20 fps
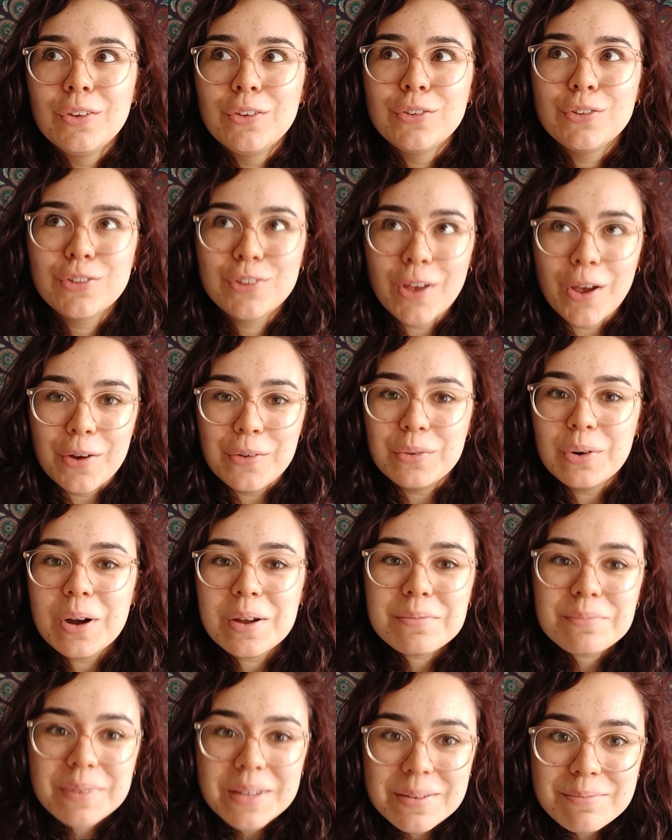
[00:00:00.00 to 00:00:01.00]
So what
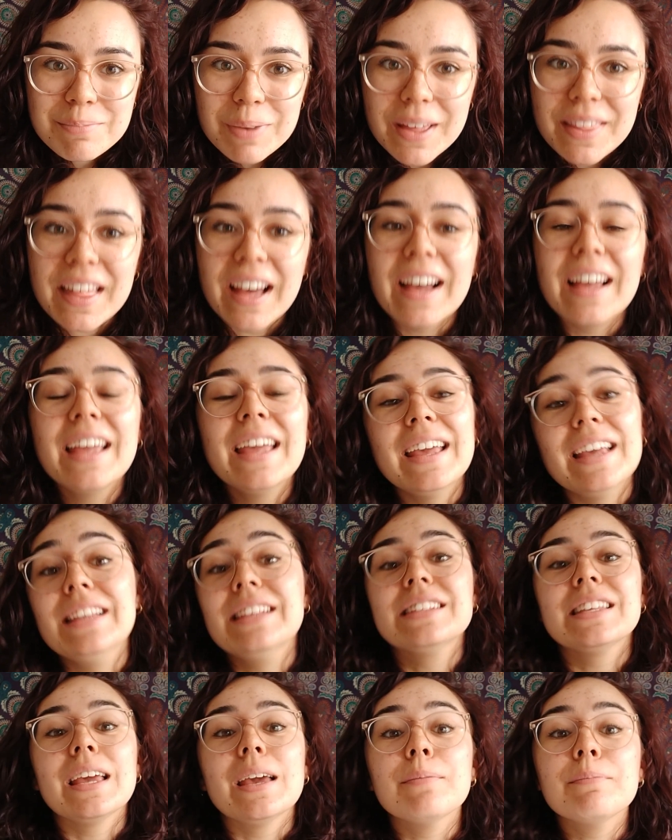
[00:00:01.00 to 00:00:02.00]
I mean by that
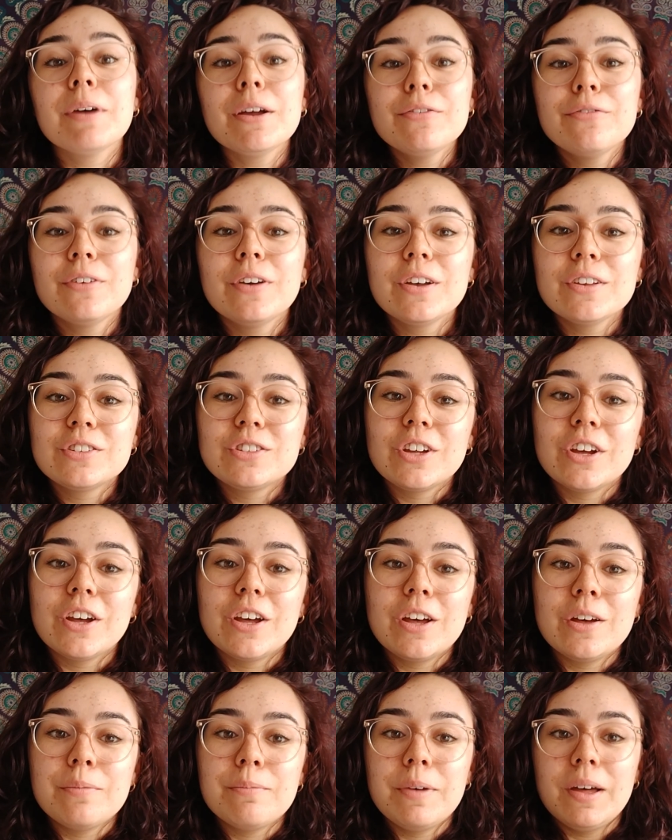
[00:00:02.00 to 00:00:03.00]
is, in my first
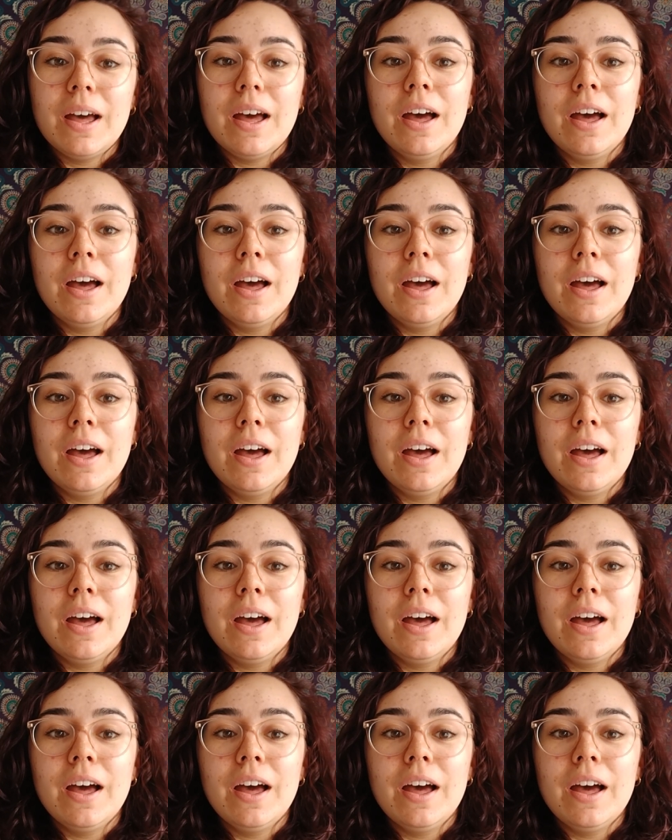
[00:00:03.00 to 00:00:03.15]
term,